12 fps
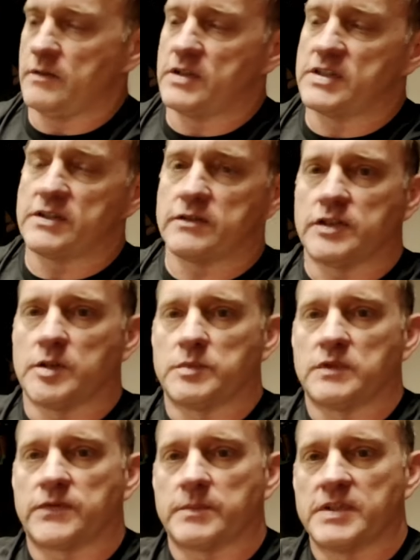of the serial
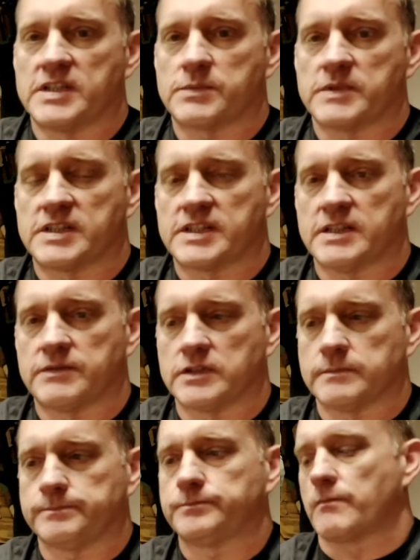number from this
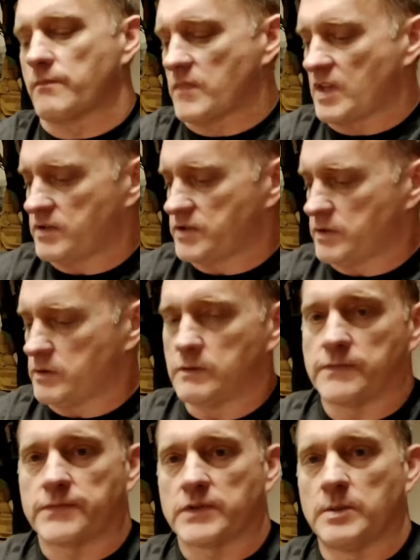receiver.
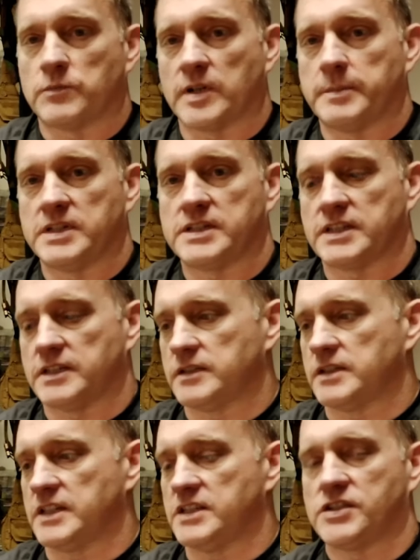So from
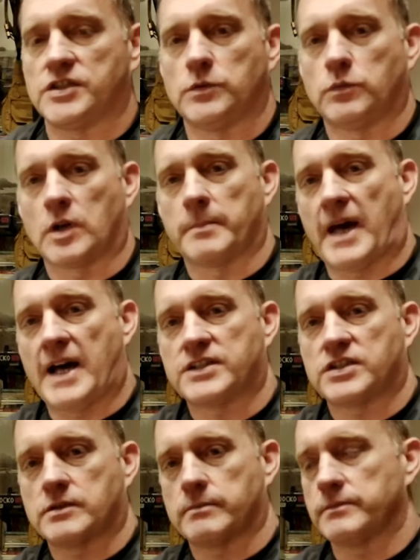Remington, these two were
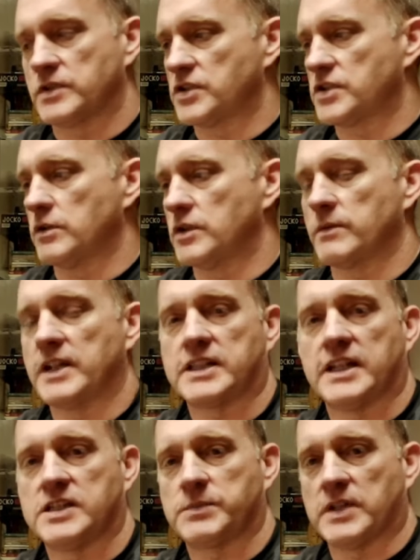matched to show
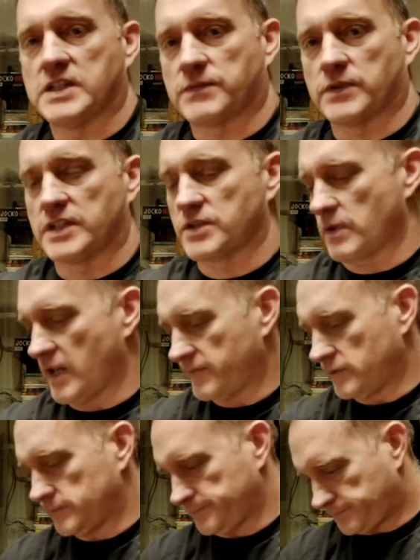correct headspace for this
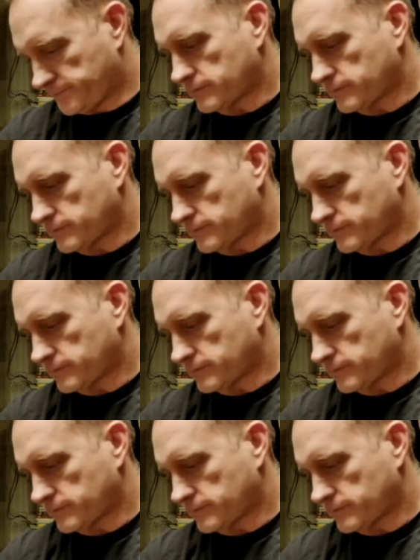rifle.